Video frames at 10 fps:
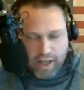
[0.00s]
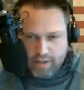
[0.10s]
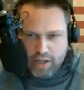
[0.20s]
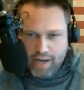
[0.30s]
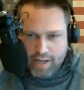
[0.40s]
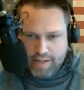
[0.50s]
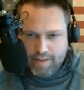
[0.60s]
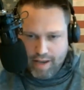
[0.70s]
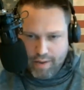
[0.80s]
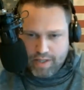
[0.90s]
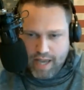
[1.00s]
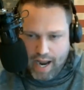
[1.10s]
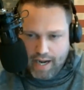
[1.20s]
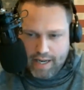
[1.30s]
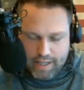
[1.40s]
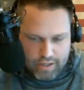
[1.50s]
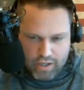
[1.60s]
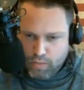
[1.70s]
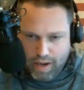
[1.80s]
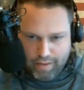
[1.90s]
is on he signed it. It's
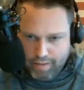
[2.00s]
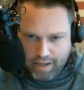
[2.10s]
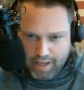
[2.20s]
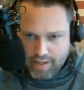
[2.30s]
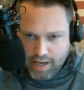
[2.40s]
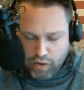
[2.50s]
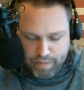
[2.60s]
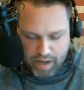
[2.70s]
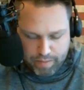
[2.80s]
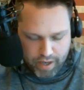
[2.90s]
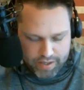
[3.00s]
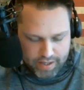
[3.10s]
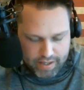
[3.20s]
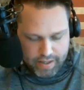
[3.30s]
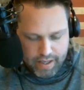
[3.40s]
just waiting to get signed off by the president.